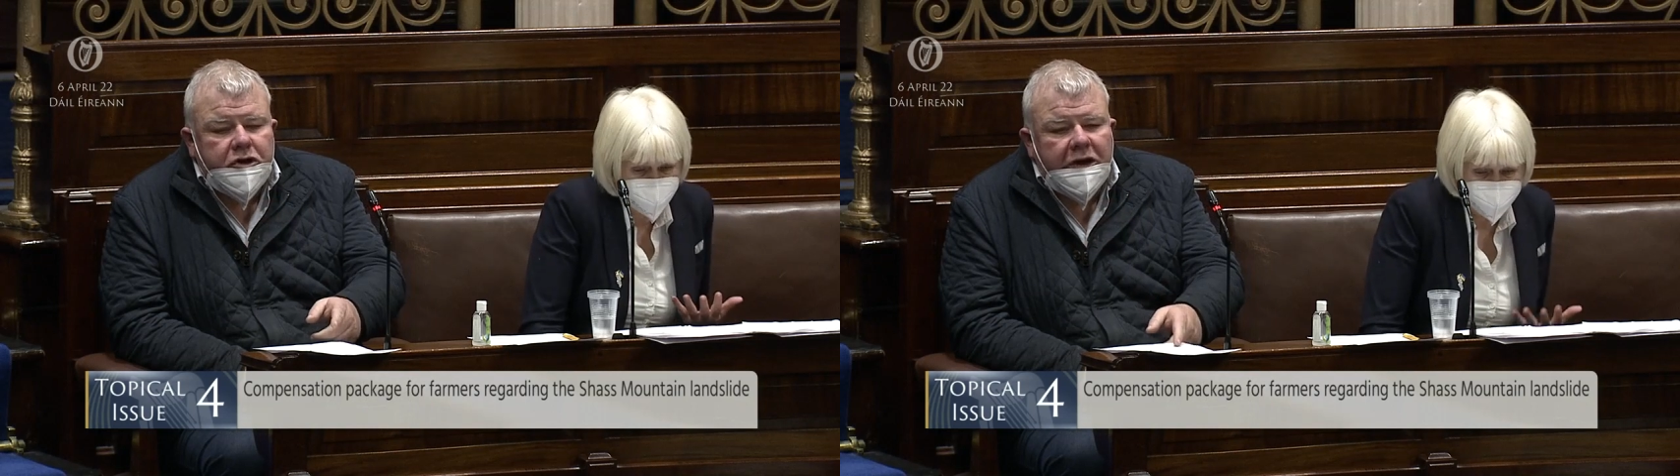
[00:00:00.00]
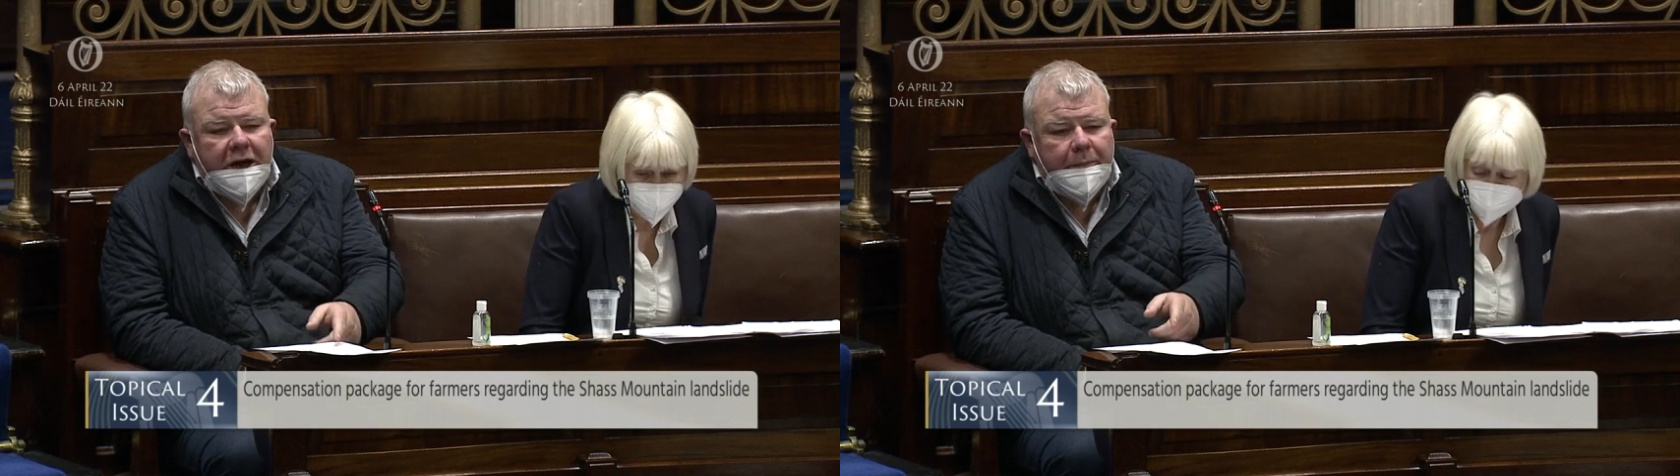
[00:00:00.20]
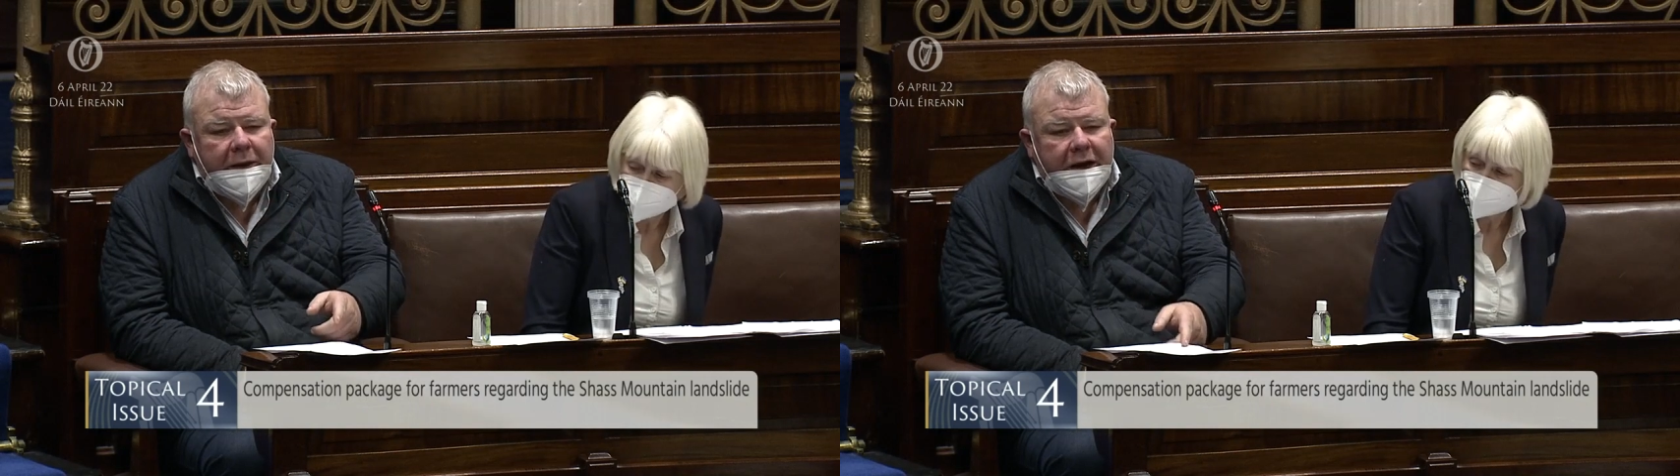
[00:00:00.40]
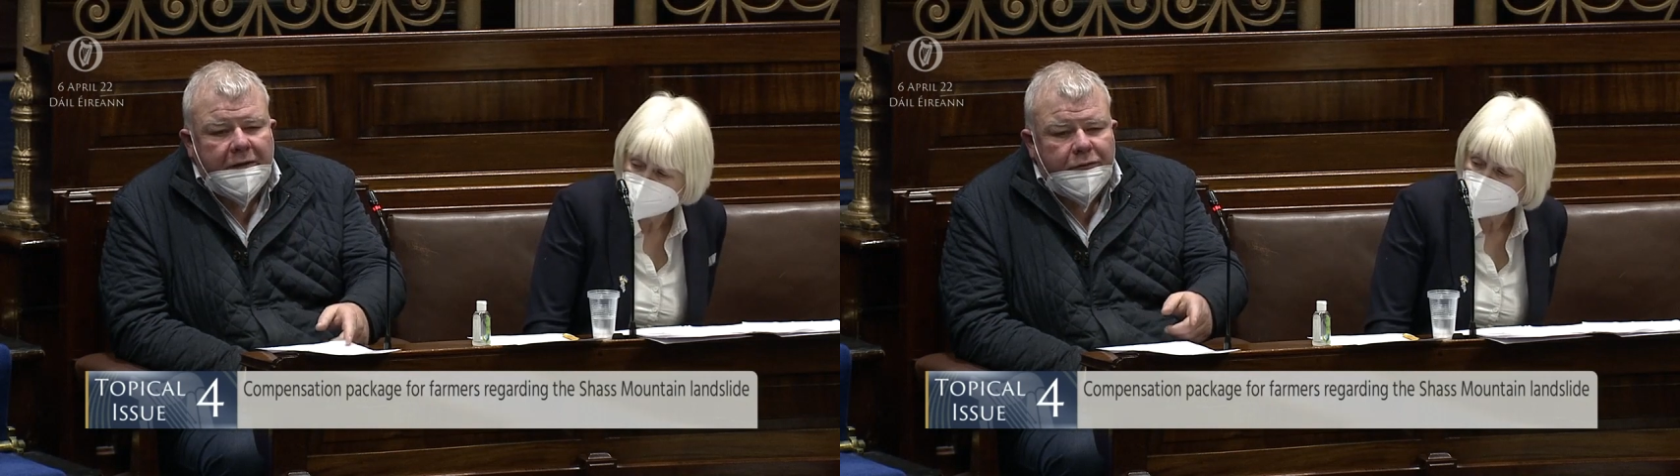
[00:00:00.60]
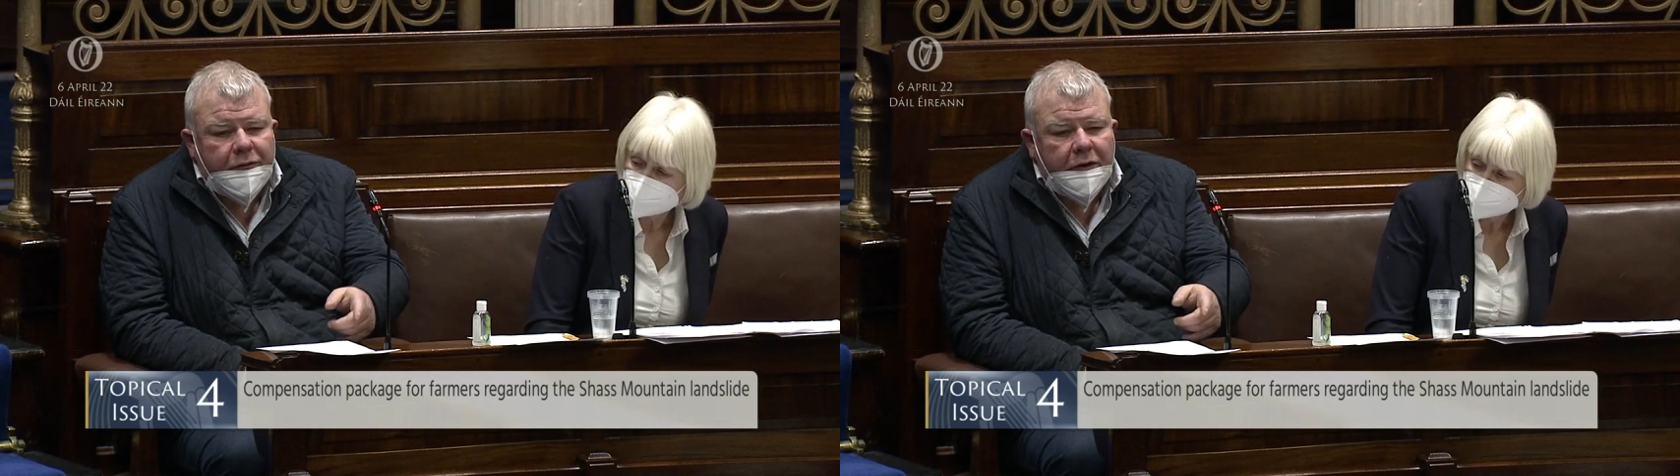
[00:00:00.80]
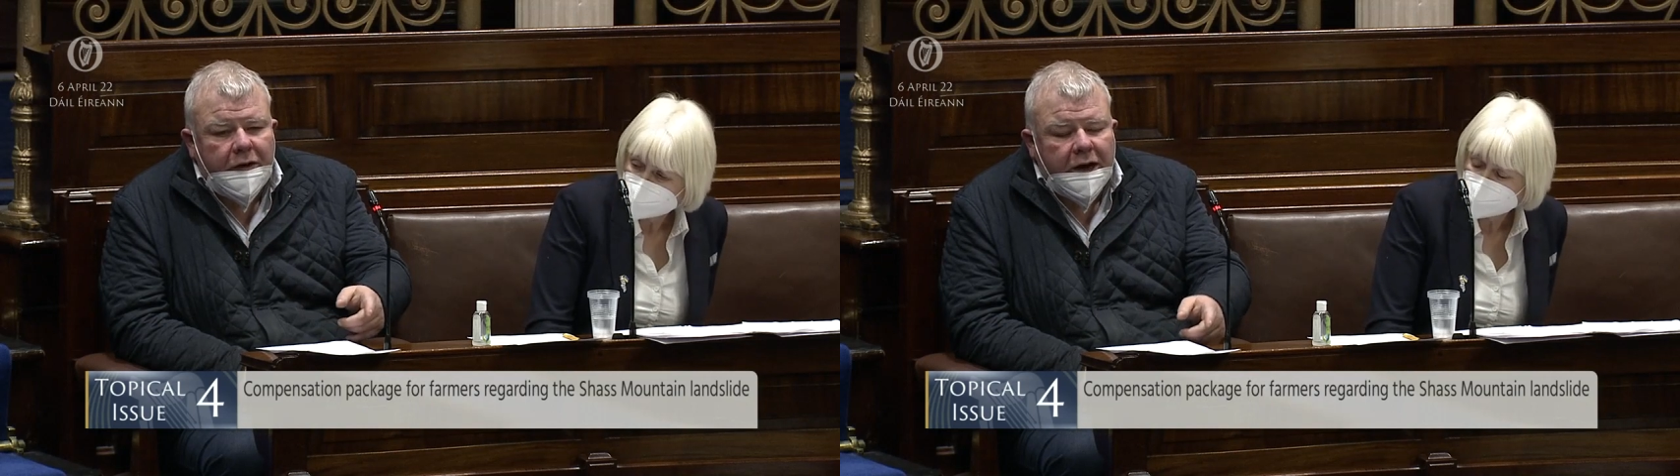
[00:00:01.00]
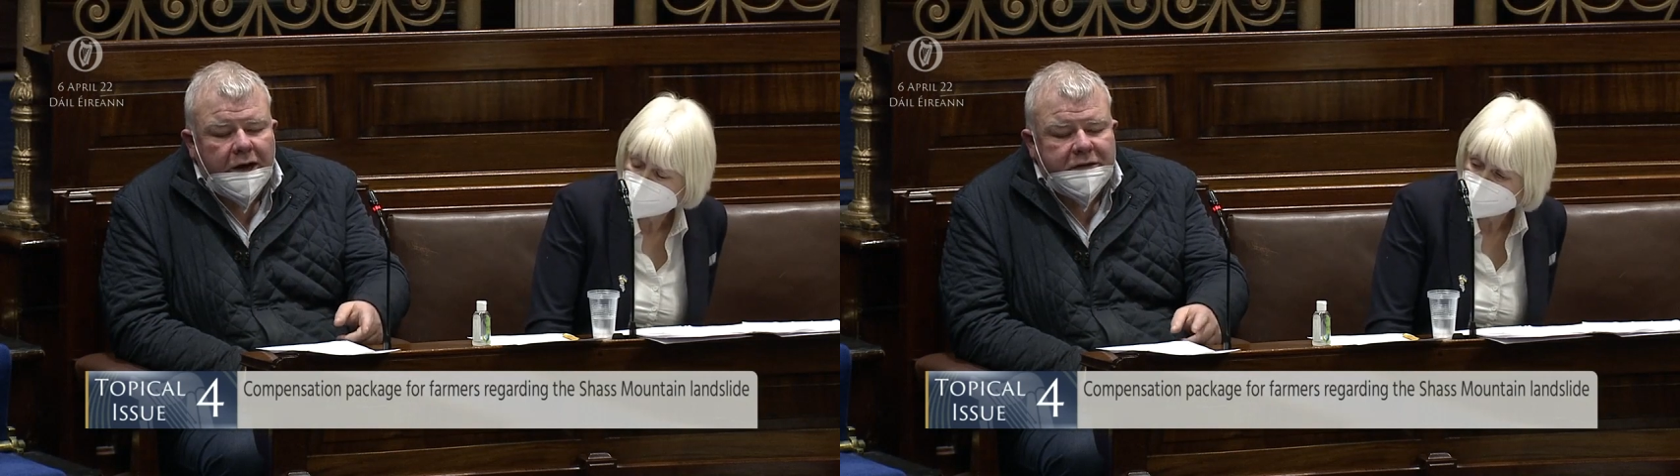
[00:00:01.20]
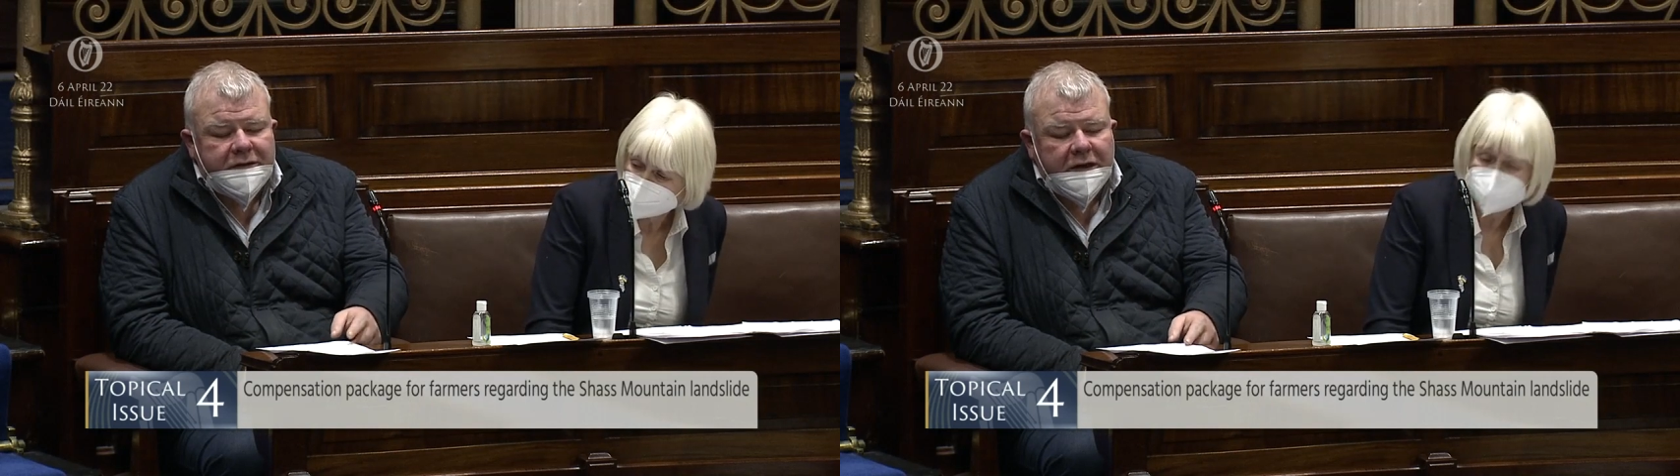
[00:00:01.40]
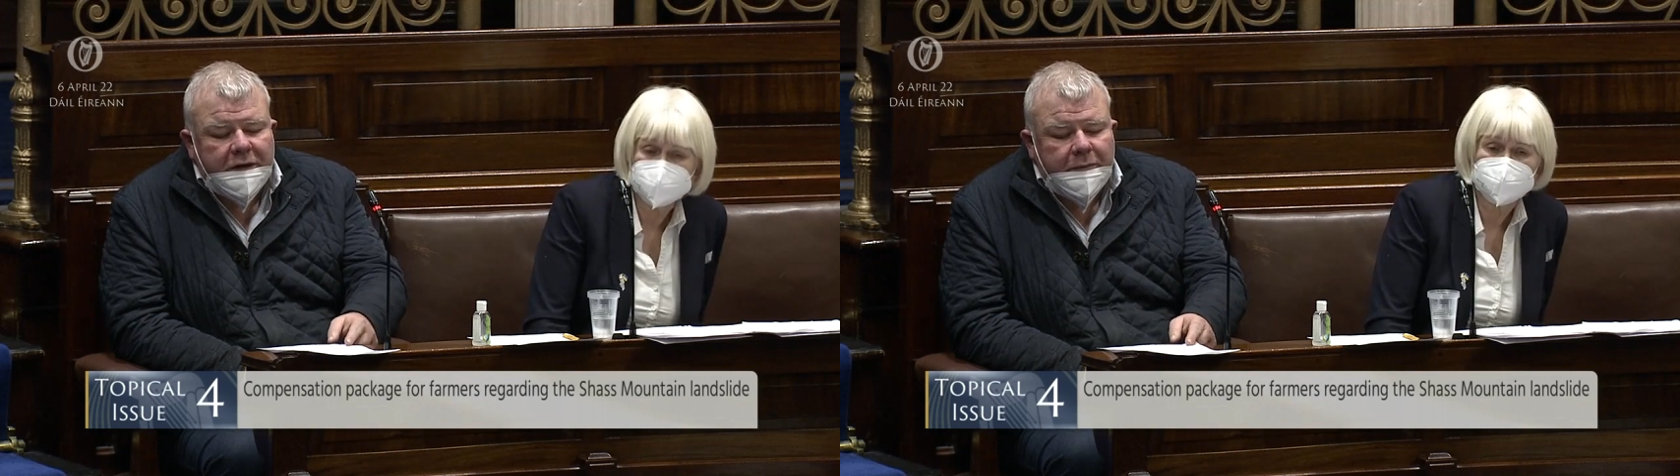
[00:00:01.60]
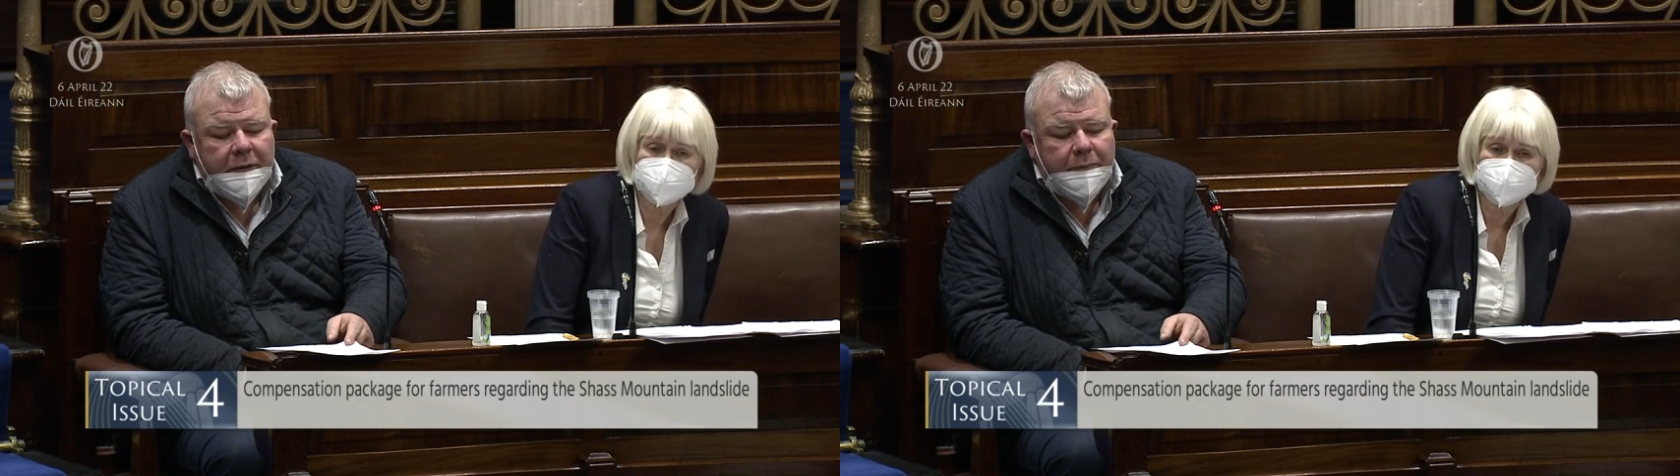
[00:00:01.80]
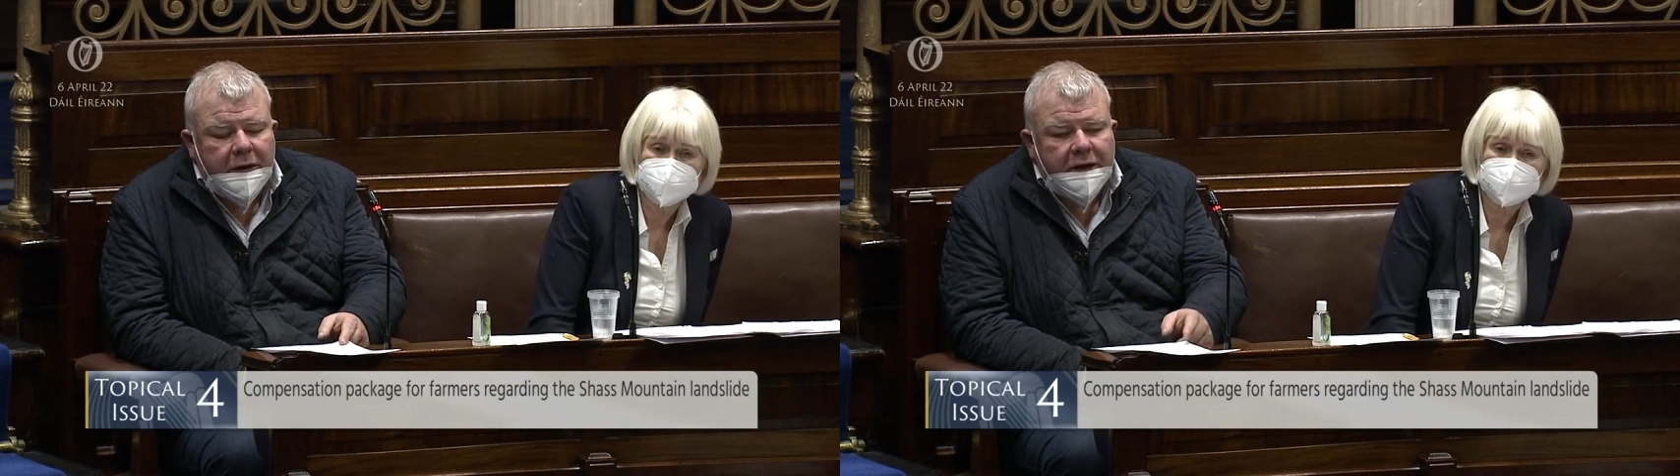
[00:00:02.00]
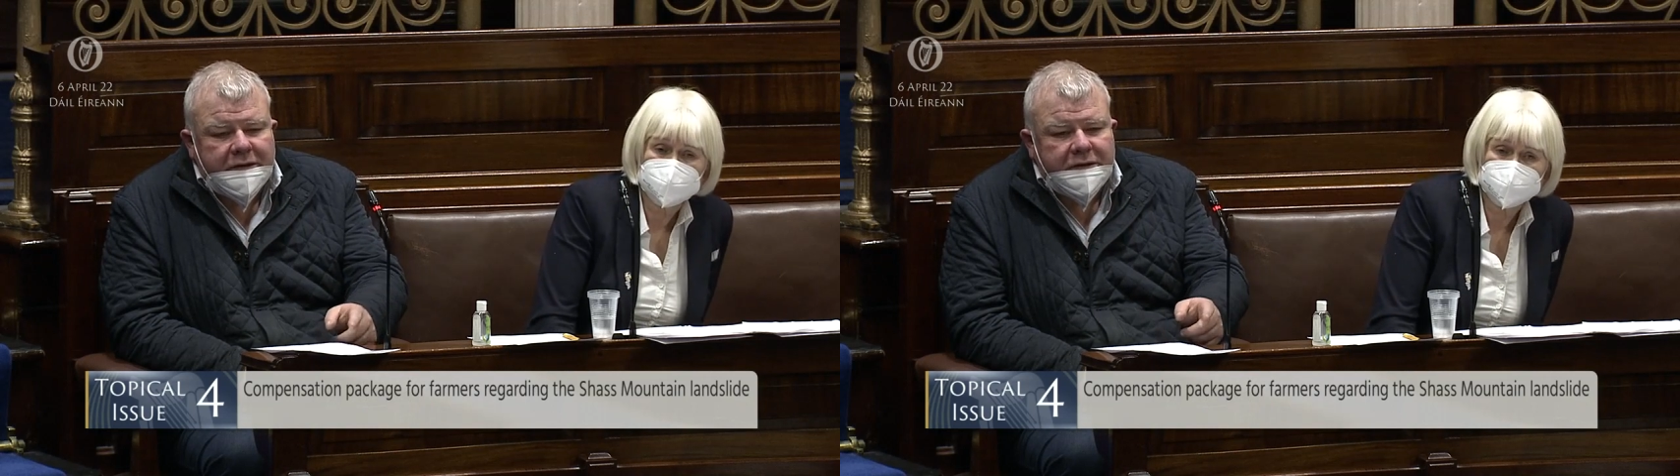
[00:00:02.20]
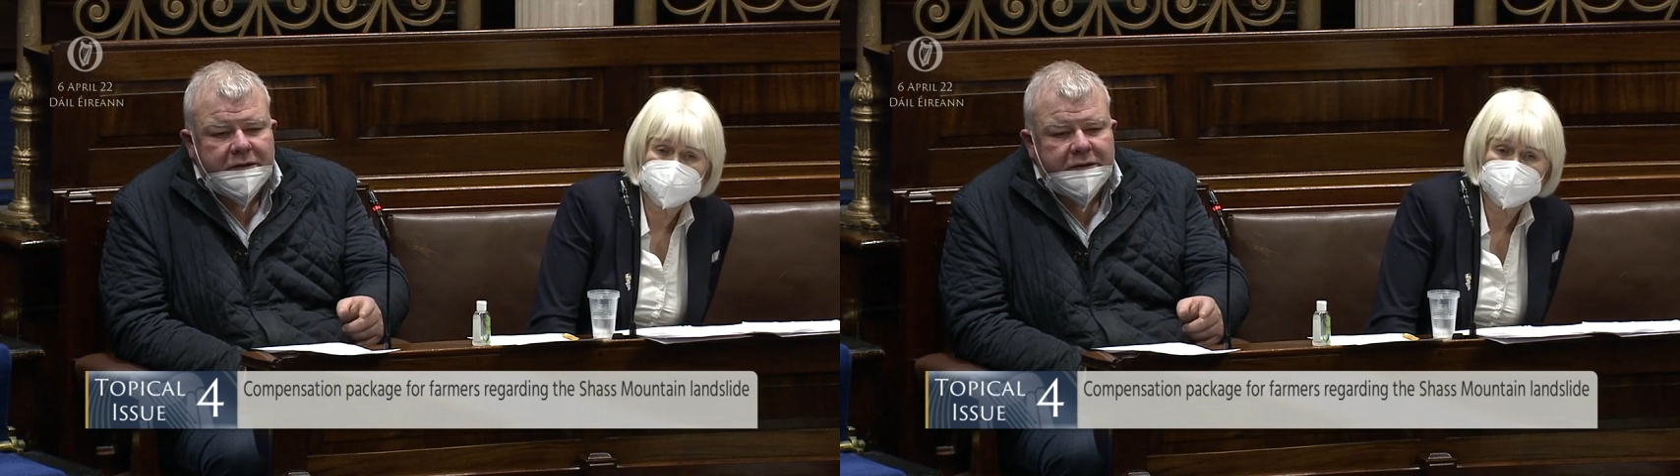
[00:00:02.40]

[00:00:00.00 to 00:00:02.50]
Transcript: Do they apply the for teams. ANC and BPS